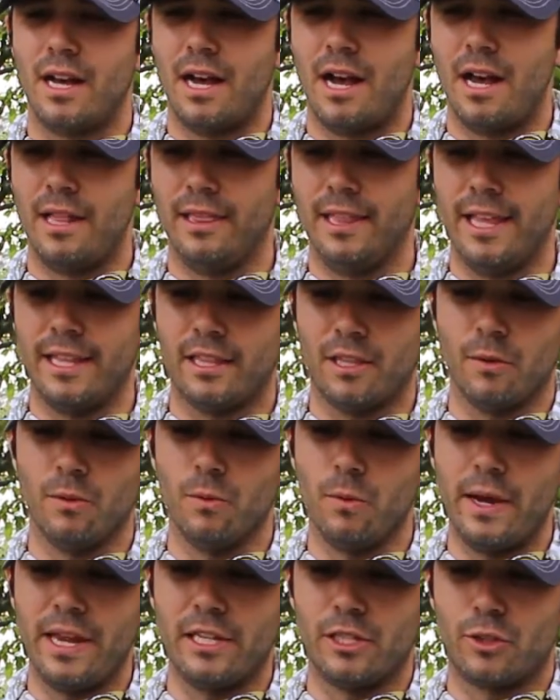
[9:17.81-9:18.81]
I let the
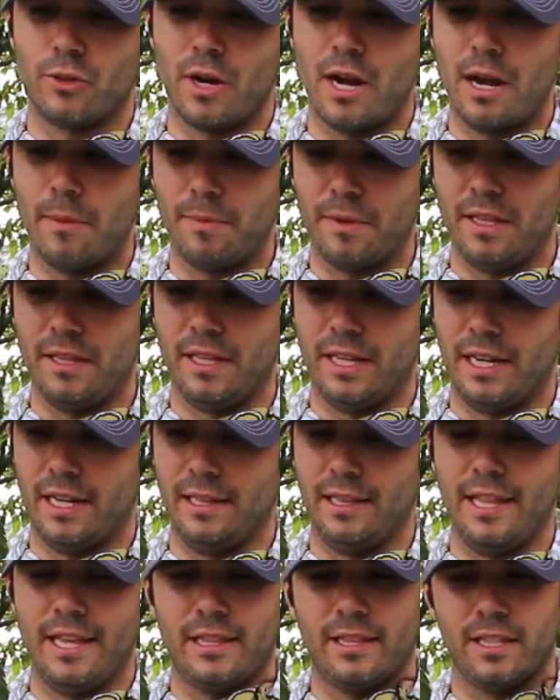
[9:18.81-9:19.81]
weight drop, and then I
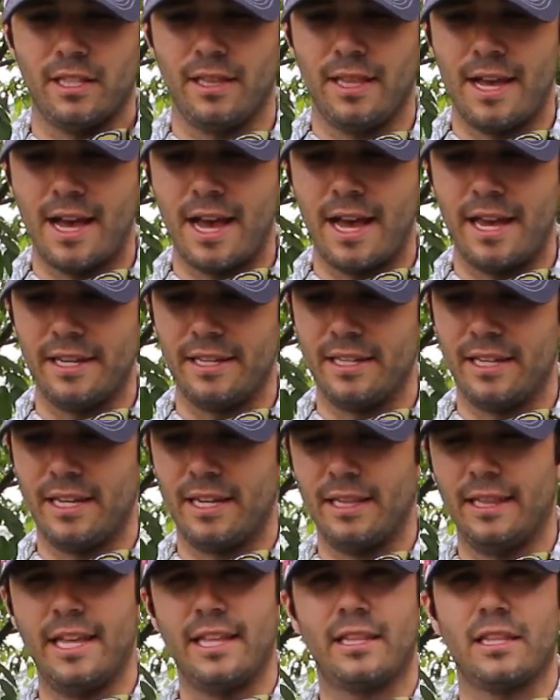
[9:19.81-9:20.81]
let the line, and
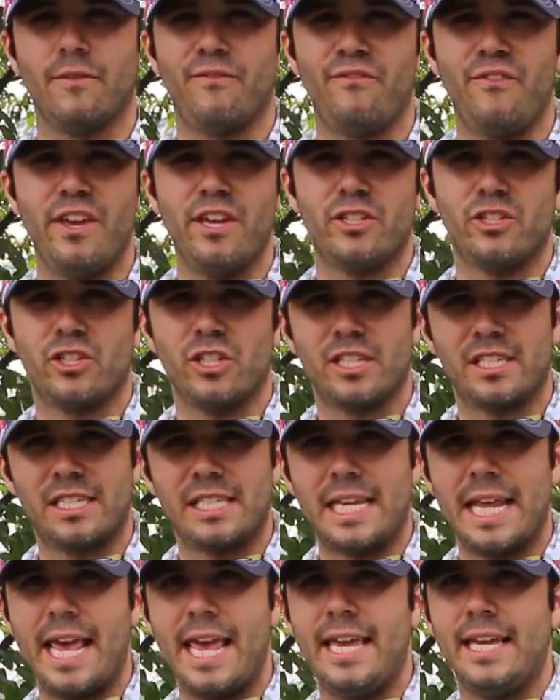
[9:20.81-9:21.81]
I let the fish just
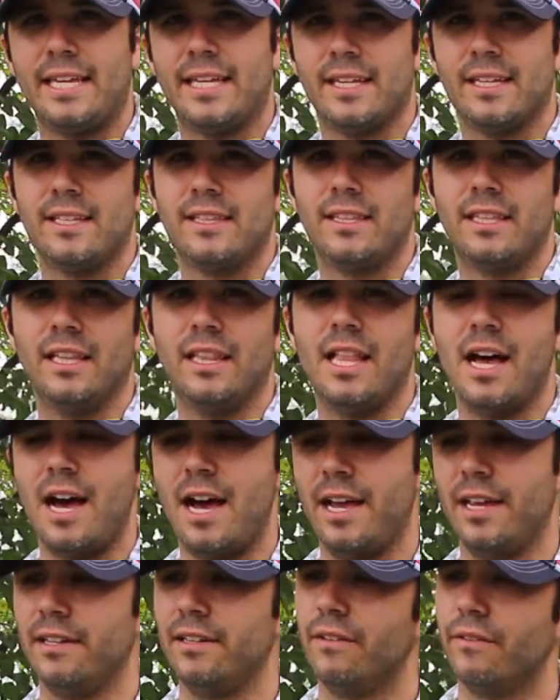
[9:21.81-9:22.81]
take the
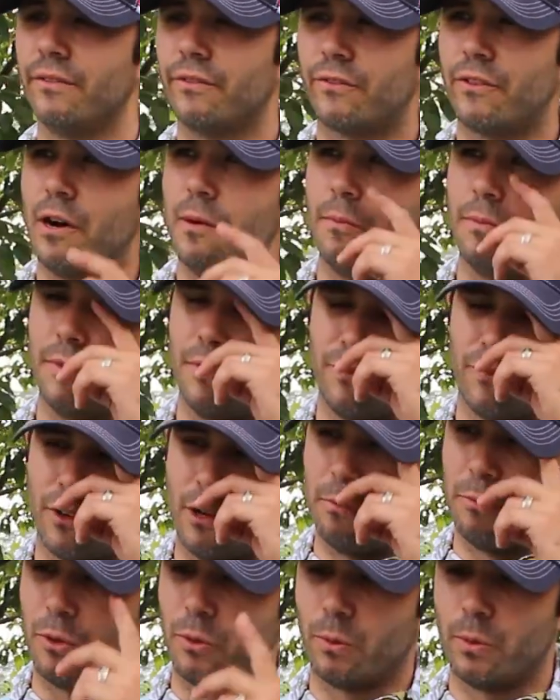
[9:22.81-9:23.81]
line from
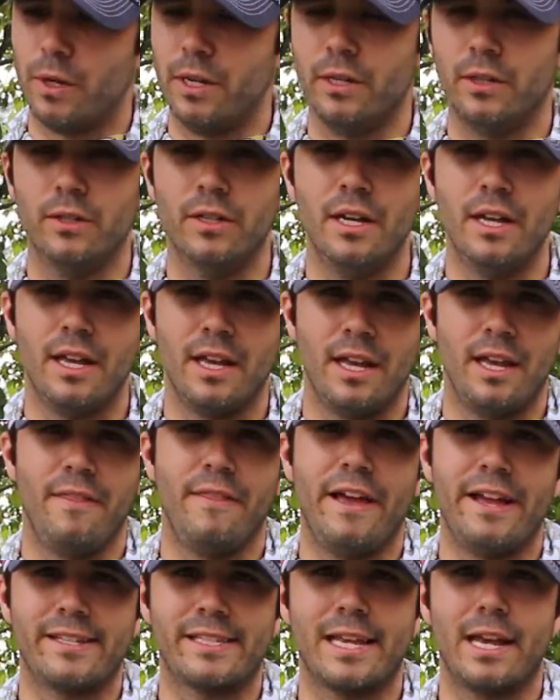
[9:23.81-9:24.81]
the reel,
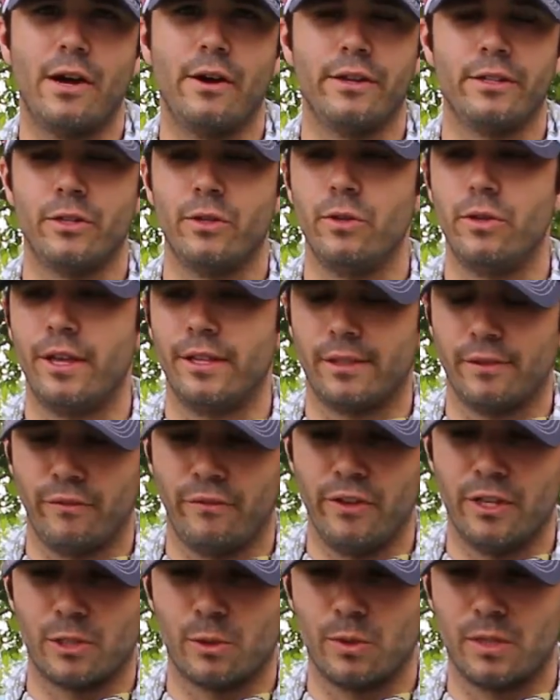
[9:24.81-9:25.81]
and that's how I knew that the
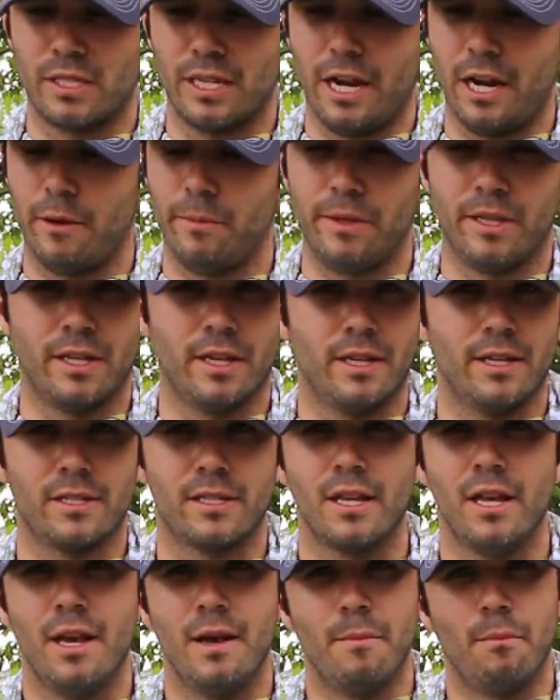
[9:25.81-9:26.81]
fish was there,
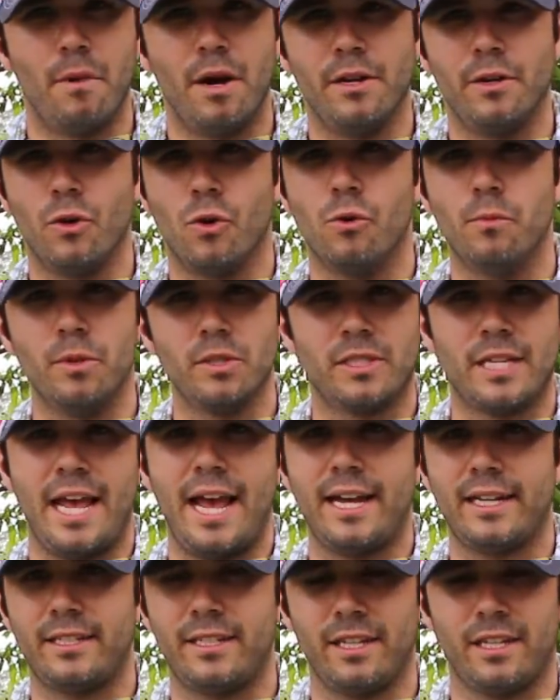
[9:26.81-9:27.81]
because my normal
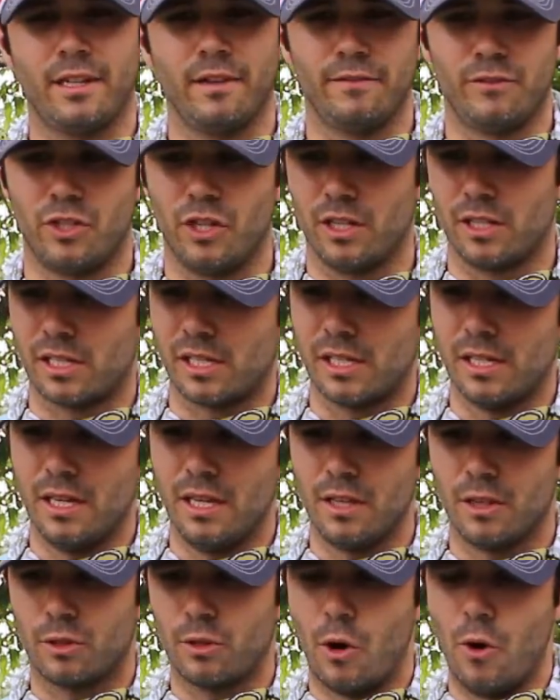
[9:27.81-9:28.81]
tactic of just
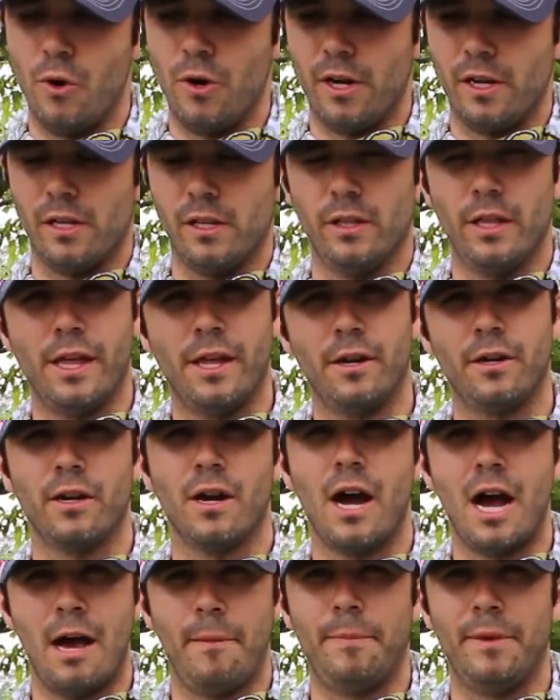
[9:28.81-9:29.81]
throwing it in there,
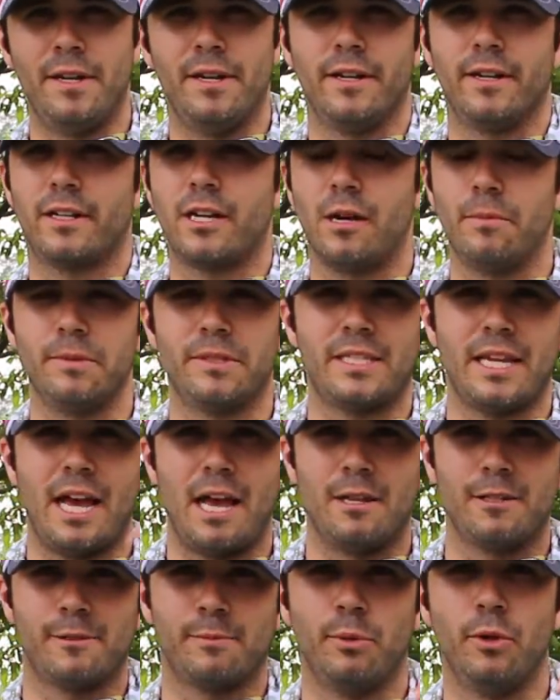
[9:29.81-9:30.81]
hopping it a couple
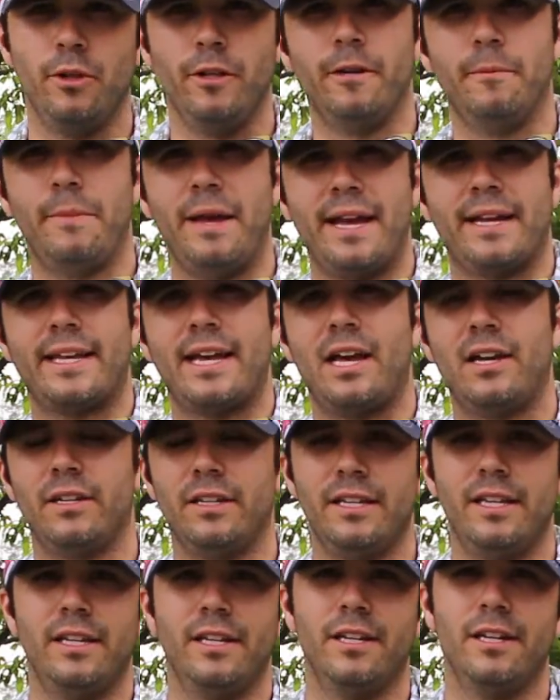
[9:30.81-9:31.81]
times, pulling it back out
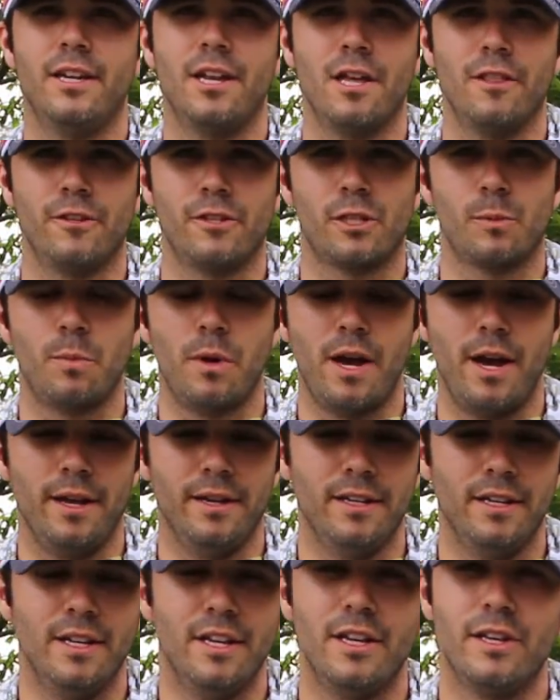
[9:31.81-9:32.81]
and hitting another
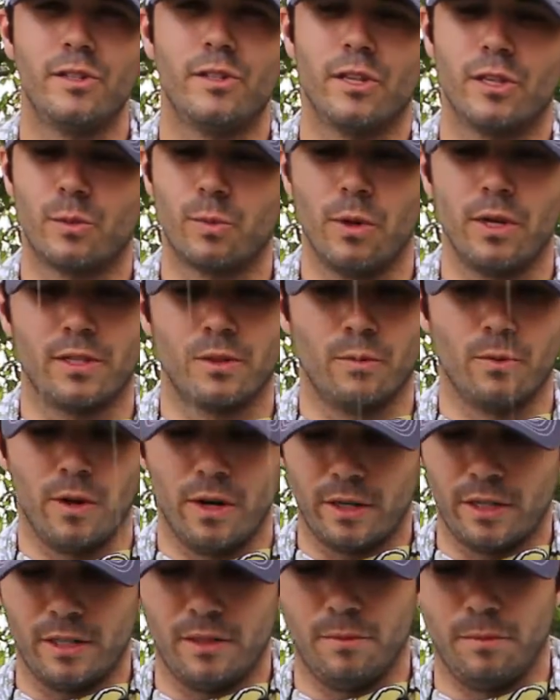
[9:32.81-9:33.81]
spot just wasn't
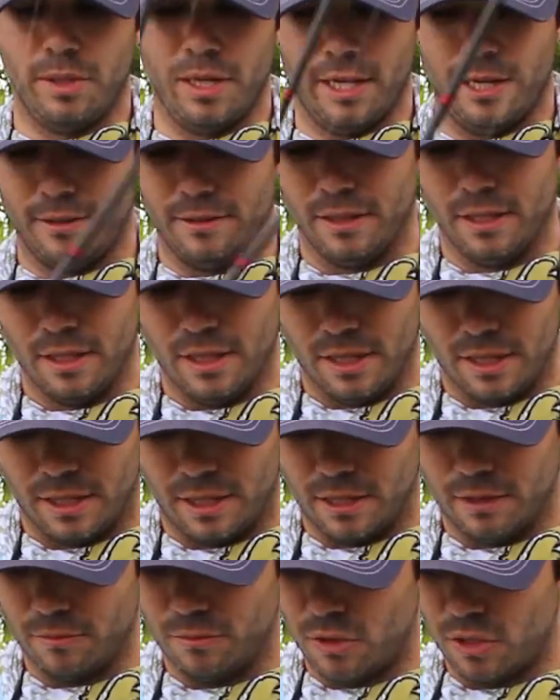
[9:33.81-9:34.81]
working. But
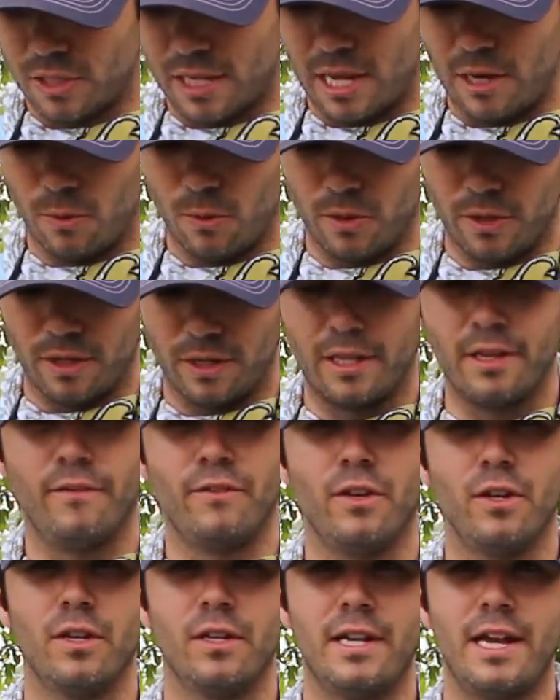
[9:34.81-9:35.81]
you know, just kind of wanted to give
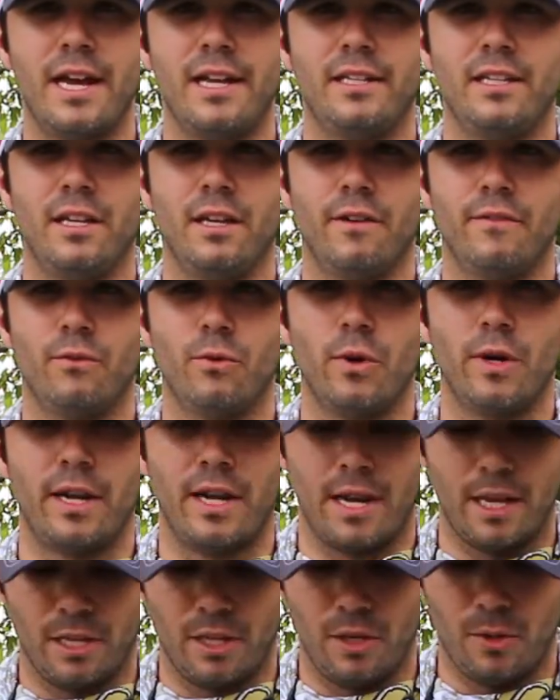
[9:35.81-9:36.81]
you an idea of what
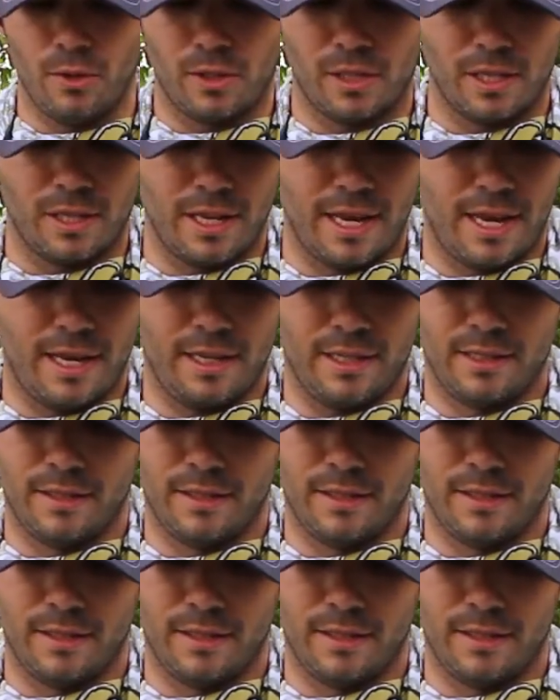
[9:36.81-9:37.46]
I used today.